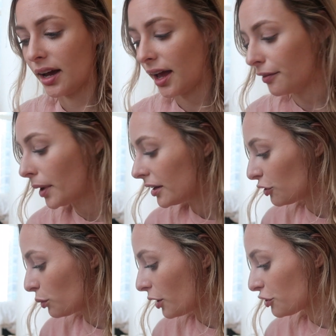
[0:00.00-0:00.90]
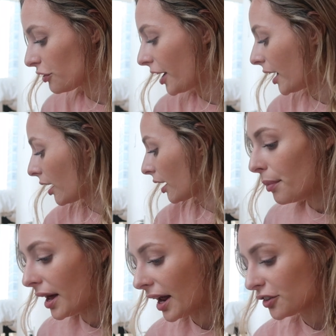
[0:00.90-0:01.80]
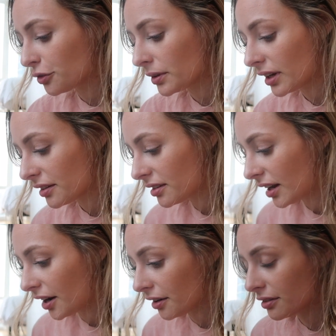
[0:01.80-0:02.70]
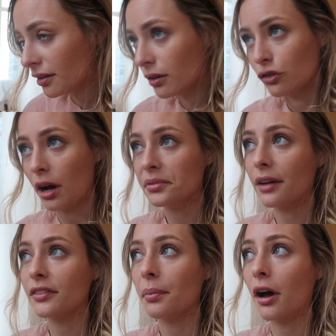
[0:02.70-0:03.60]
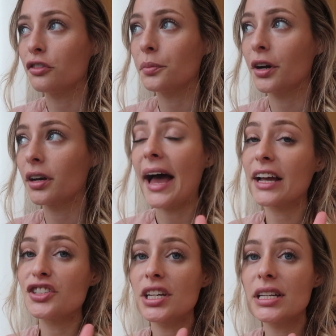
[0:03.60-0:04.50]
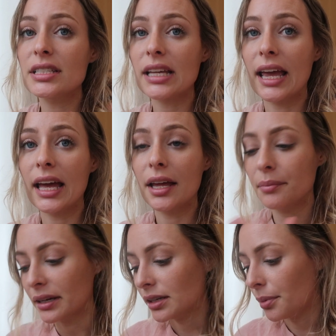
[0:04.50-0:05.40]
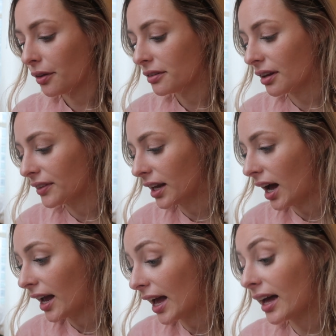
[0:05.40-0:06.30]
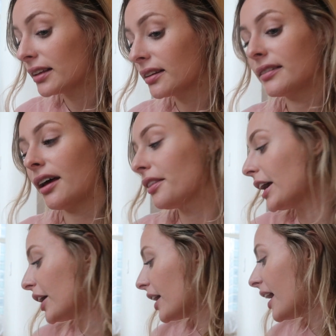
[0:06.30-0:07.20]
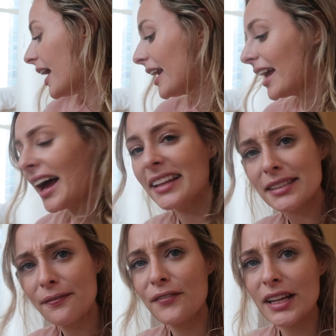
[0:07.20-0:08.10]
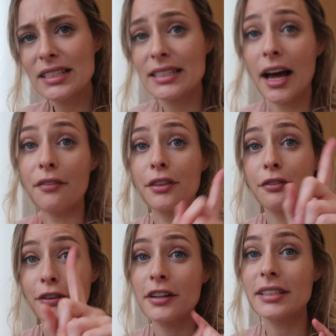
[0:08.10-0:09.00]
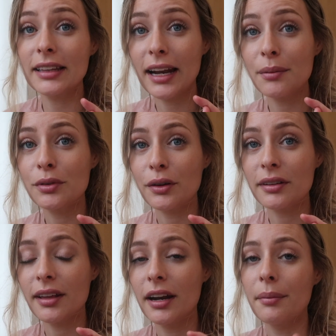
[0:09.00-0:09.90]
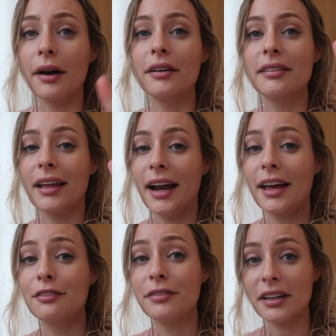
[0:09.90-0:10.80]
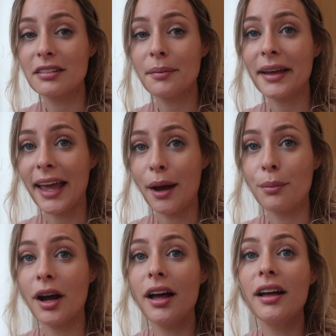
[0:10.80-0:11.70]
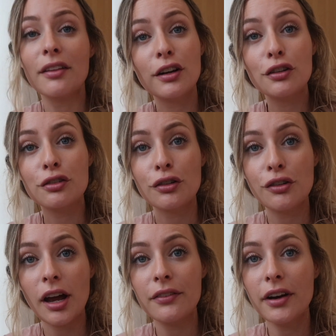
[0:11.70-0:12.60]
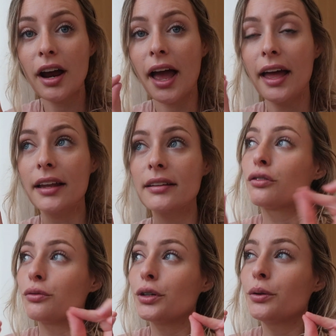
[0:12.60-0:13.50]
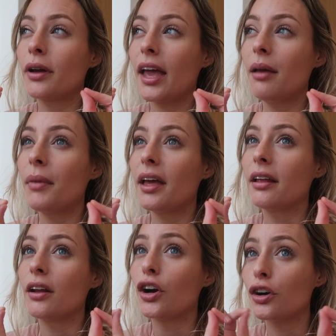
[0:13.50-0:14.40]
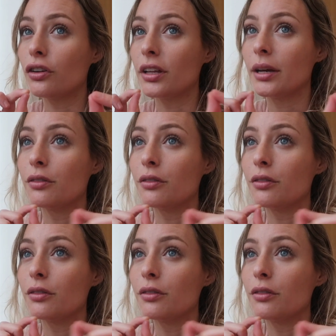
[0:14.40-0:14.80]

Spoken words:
I have my dishwasher running, but I just went downstairs, dropped off the Poshmark packages, and picked up all the stuff that I had down there, and I had some fun stuff. The first thing that I'm so excited about is that I fixed my camera. The little screwdriver and screw came in early.